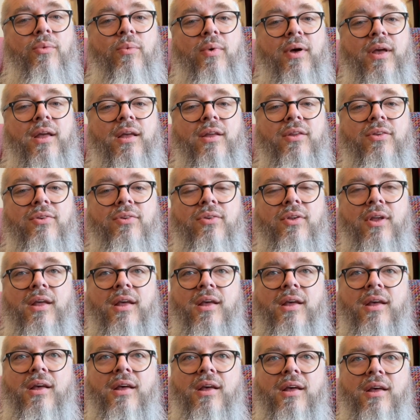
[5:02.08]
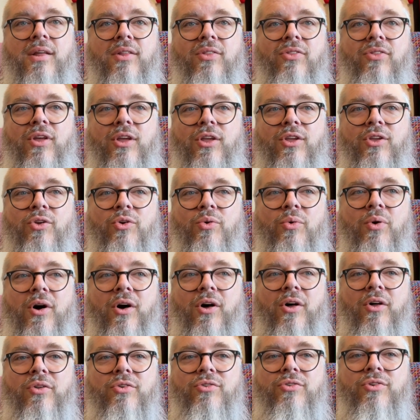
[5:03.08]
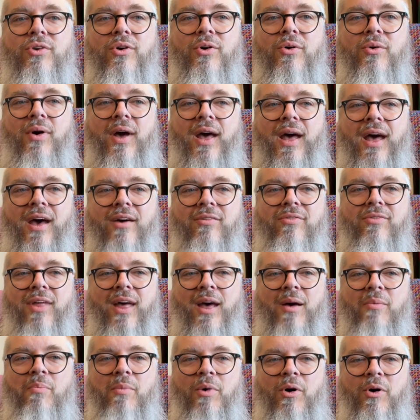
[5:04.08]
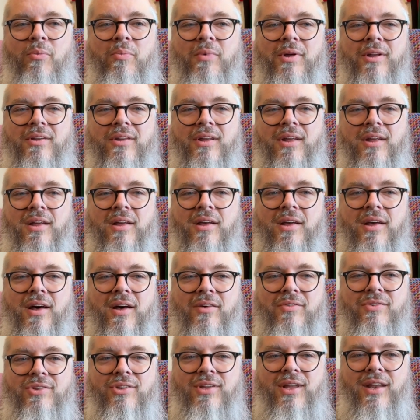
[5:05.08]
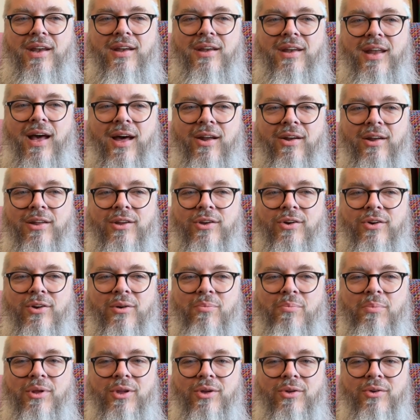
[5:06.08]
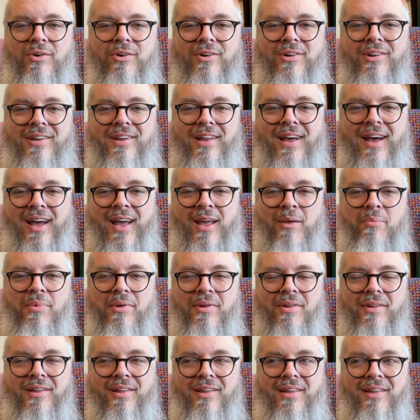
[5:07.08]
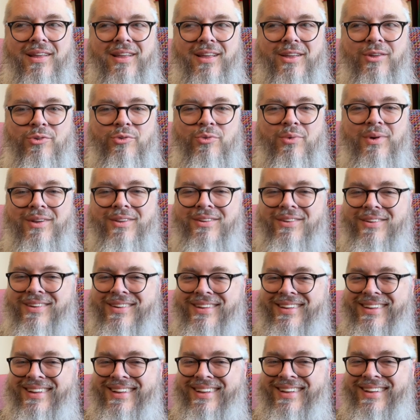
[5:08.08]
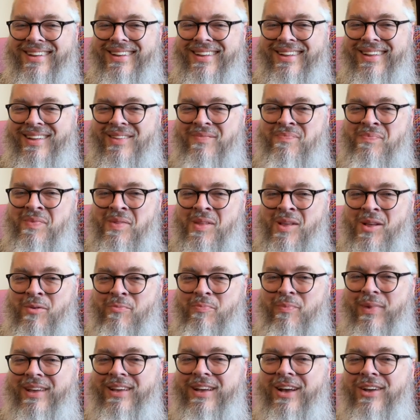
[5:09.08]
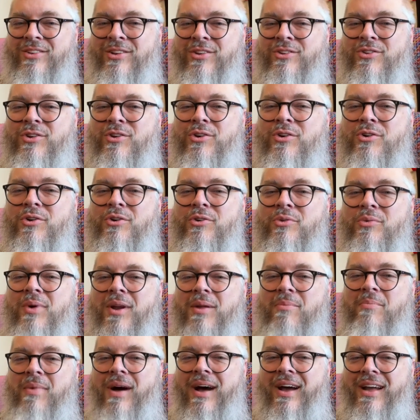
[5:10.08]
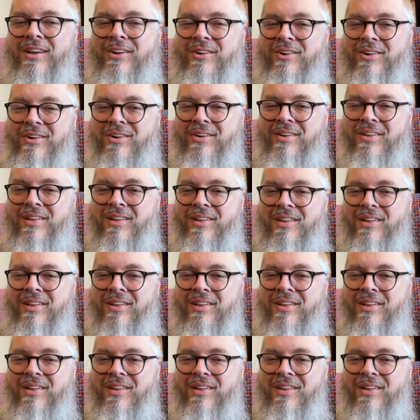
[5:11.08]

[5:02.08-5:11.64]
ways, that you also have that moment of sitting down at your computer to type, "He is risen." Because it's a good reminder,